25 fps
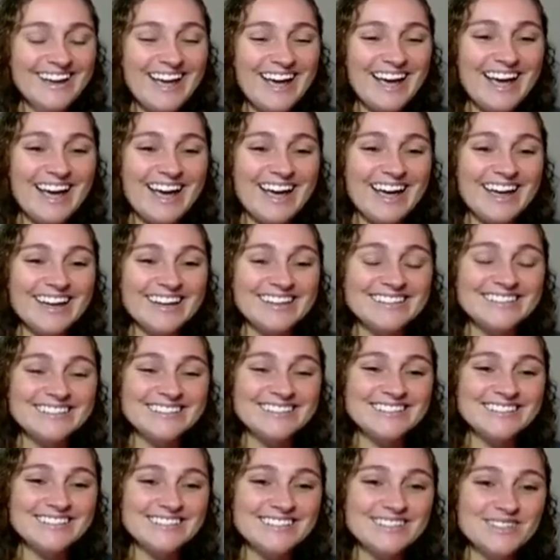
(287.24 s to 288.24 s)

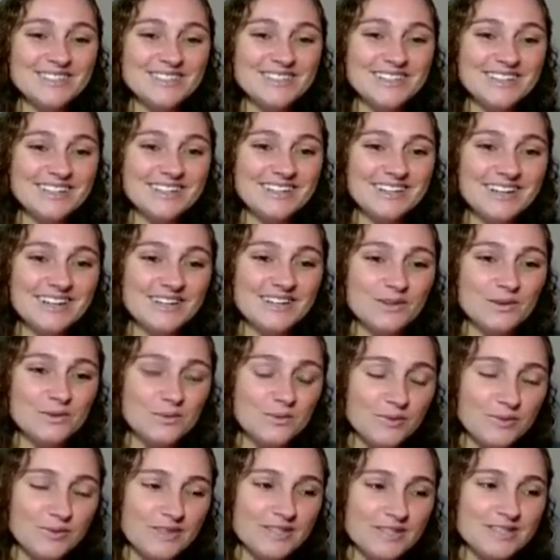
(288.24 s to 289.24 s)
and
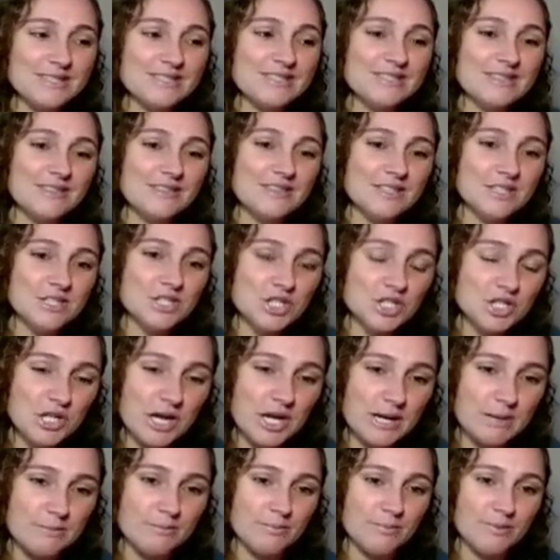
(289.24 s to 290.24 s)
this this
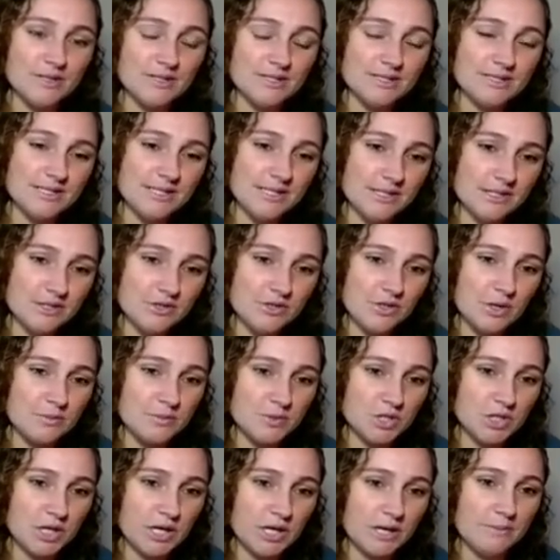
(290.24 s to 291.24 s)
shape, this teardrop
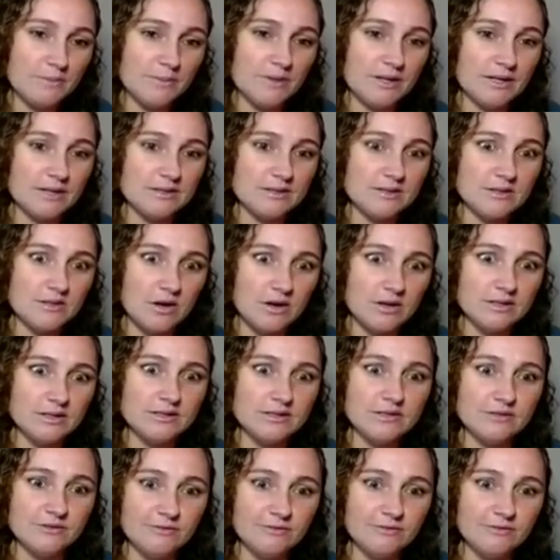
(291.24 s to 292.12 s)
shape that started to